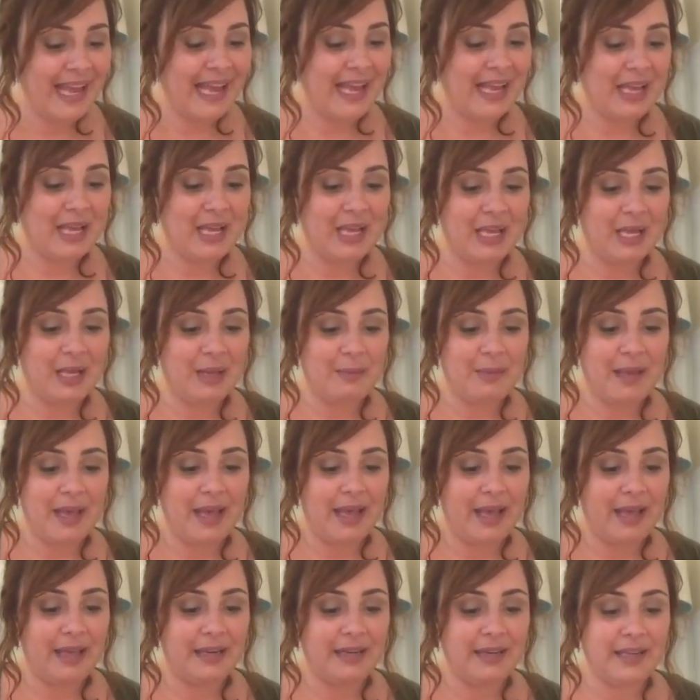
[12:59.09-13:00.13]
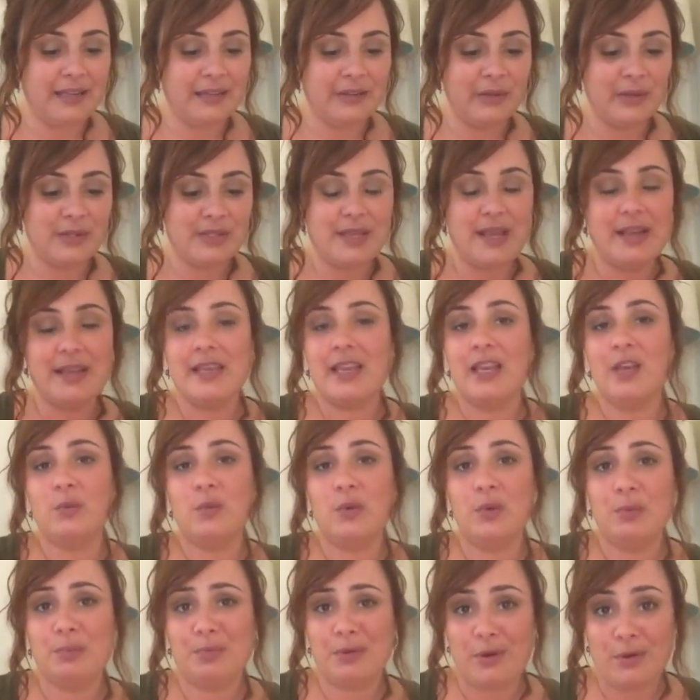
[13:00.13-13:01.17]
and it looks like it
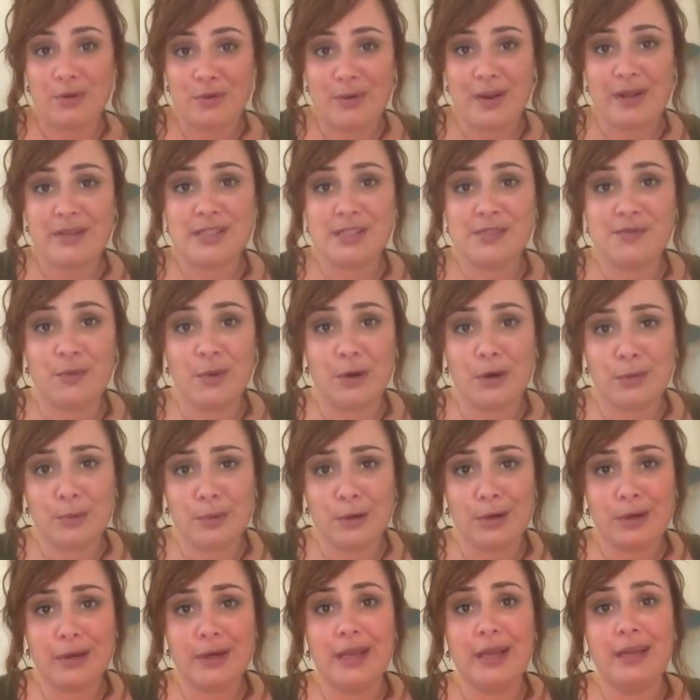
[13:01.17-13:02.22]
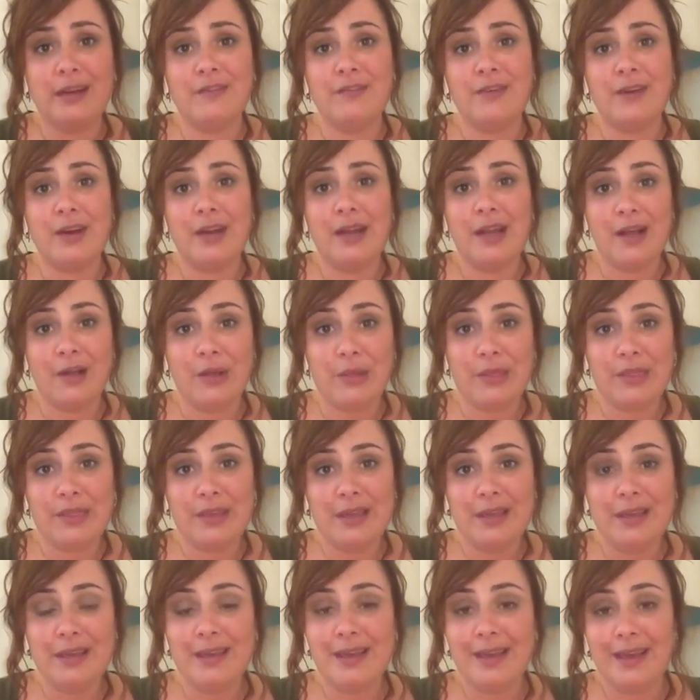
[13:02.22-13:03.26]
will progress forward in a very
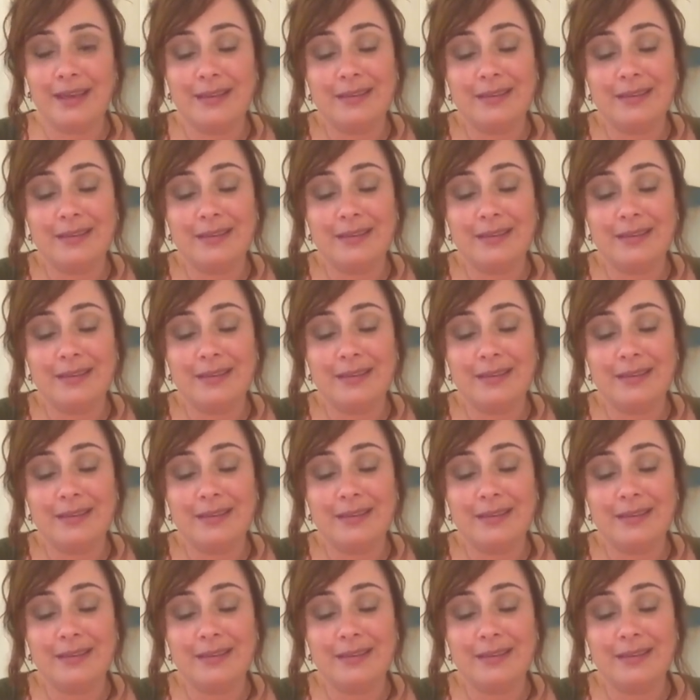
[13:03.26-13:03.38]
healthy